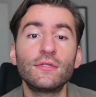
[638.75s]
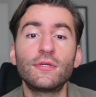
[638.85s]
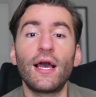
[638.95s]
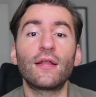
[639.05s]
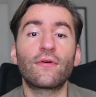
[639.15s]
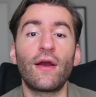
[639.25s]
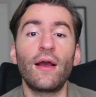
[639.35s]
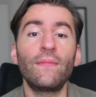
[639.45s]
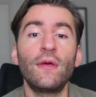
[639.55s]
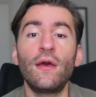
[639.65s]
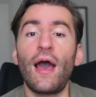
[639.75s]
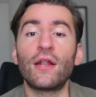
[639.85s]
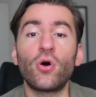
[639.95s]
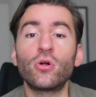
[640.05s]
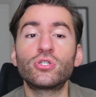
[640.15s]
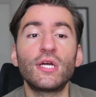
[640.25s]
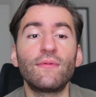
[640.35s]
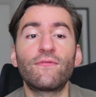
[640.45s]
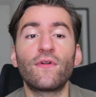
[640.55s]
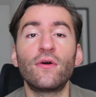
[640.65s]
Telegram, and
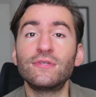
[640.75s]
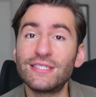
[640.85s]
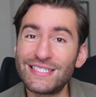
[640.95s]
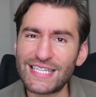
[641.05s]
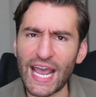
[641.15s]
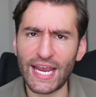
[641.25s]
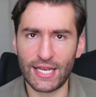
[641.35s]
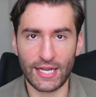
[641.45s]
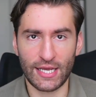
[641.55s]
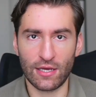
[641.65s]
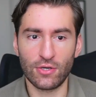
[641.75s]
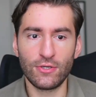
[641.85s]
on-chain flows daily,